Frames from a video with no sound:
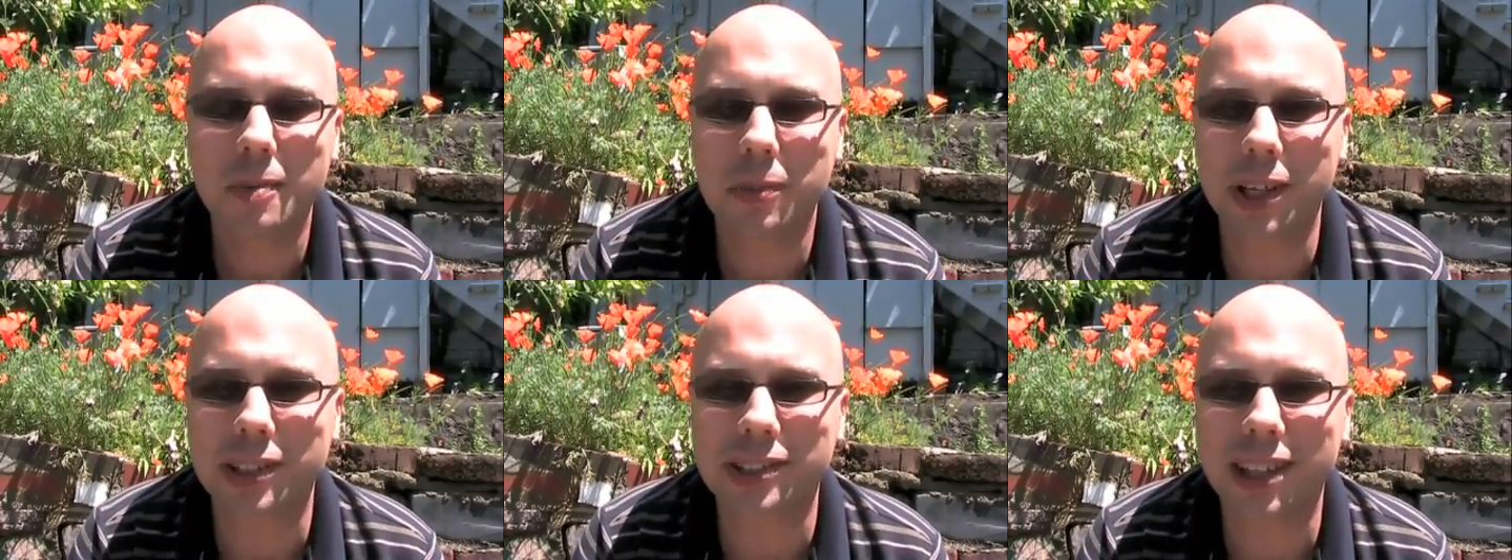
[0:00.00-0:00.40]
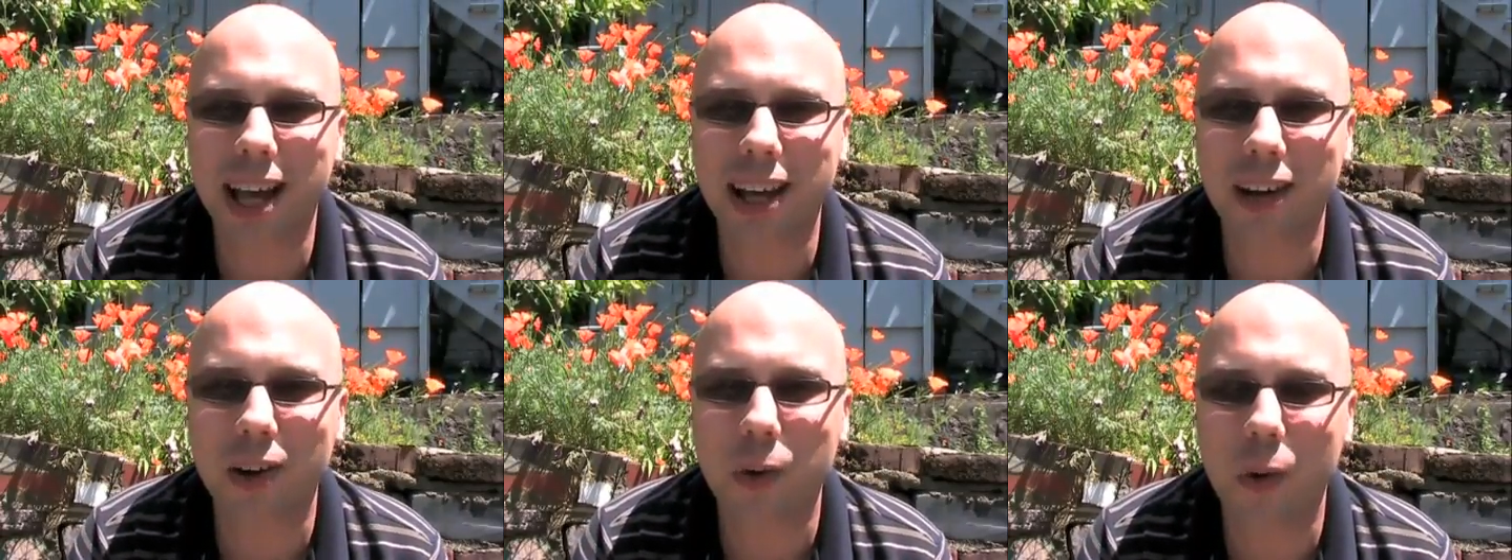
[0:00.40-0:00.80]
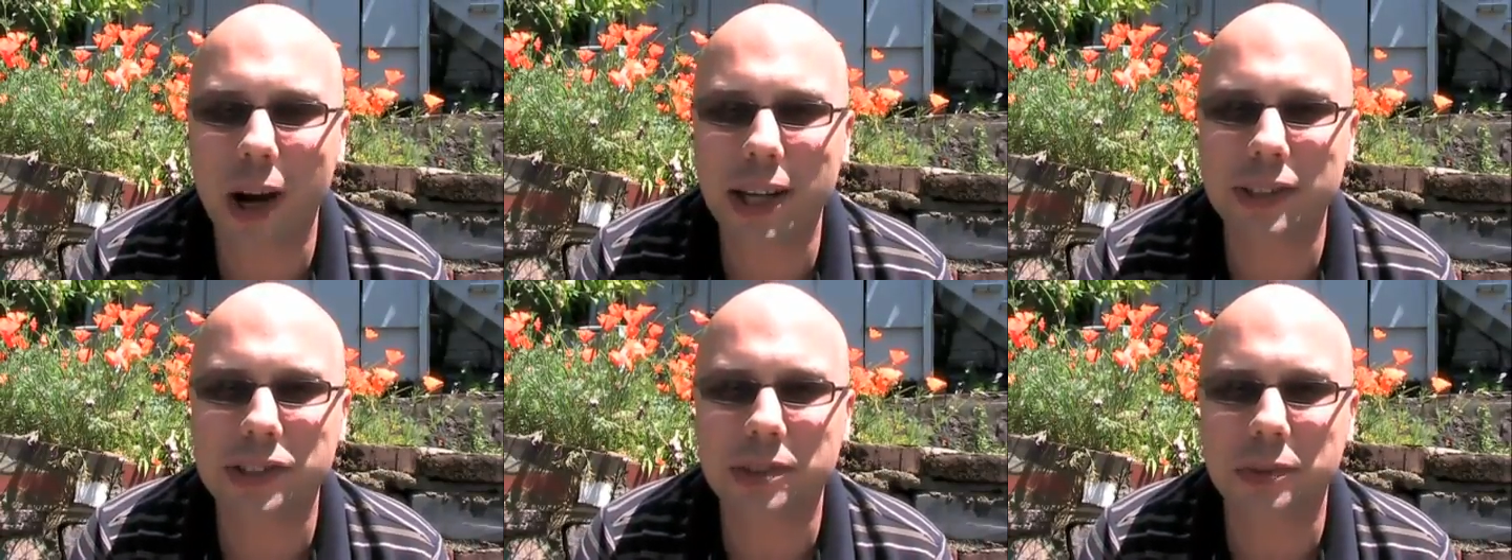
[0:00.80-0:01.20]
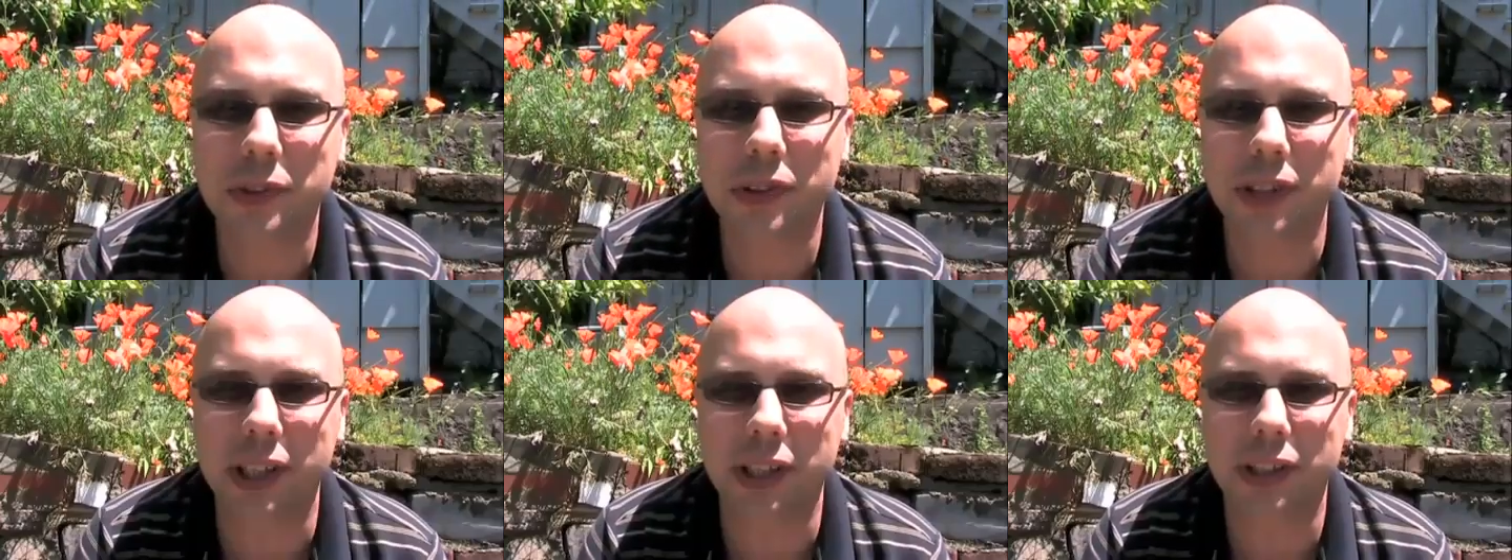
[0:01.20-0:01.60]
but it's not quite as
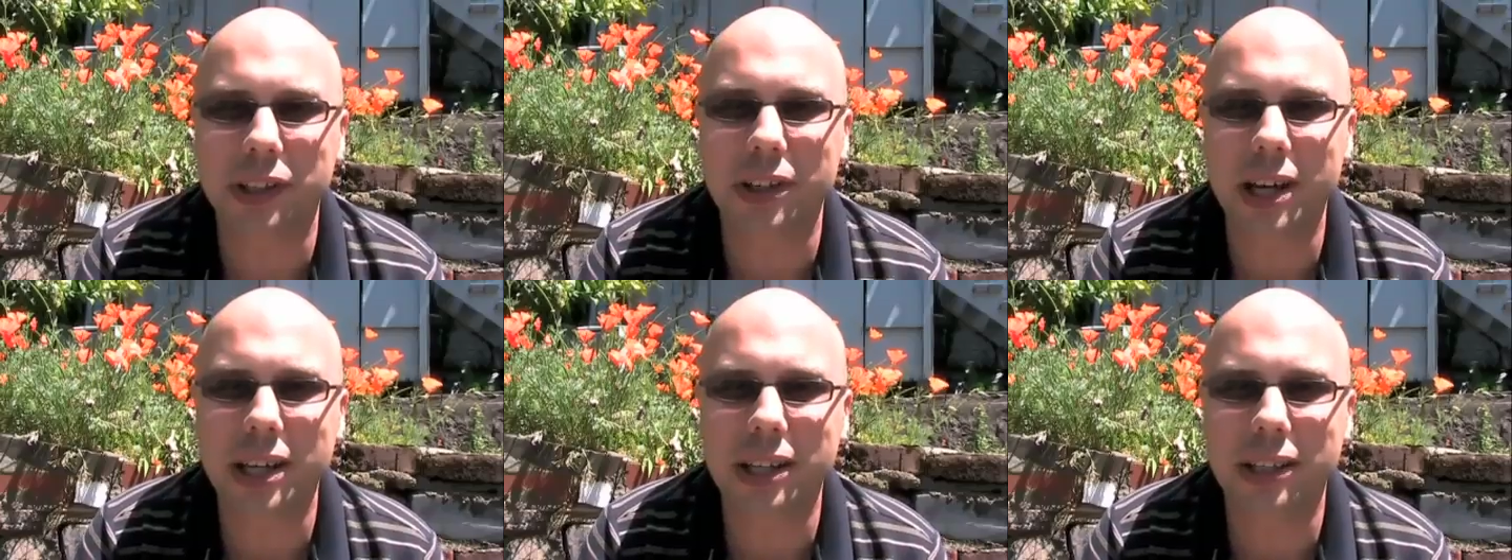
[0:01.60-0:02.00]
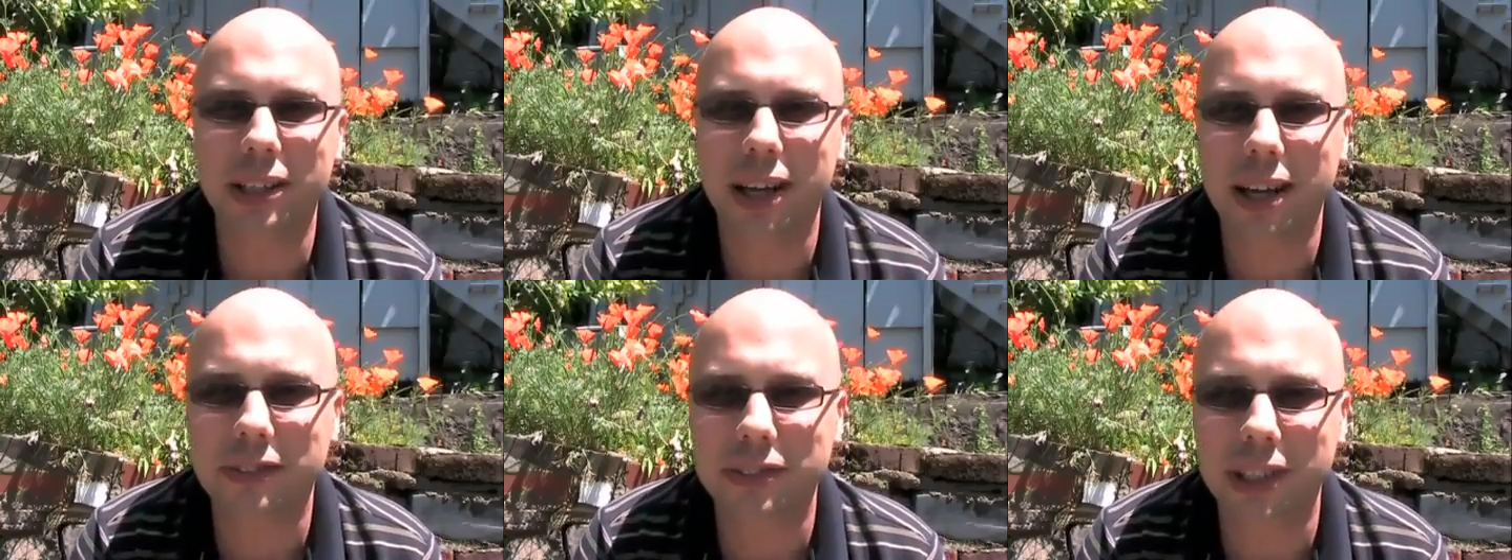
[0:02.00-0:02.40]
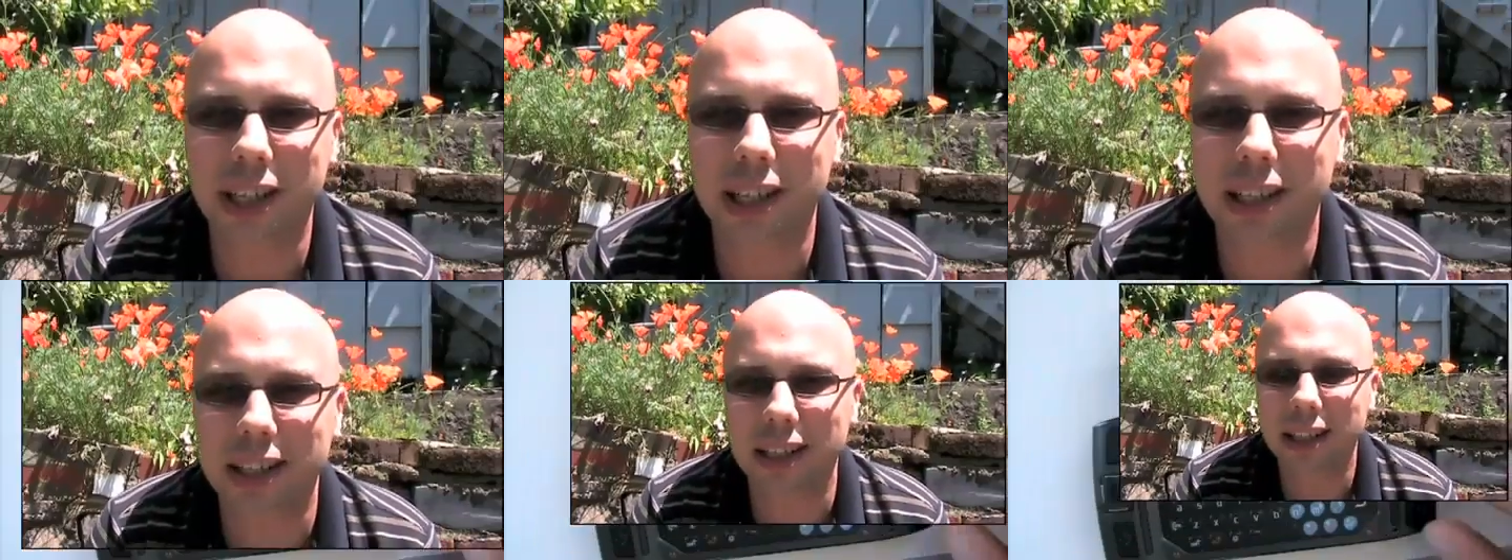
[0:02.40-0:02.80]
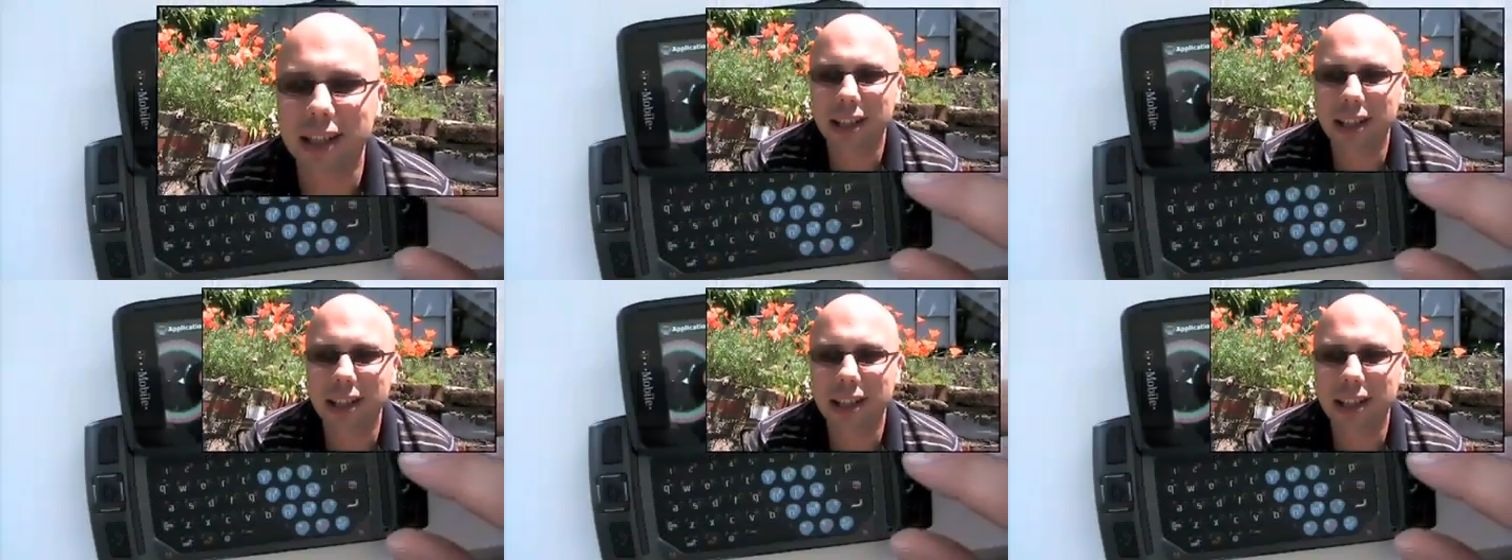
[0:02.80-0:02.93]
smoothly integrated. You have to kind of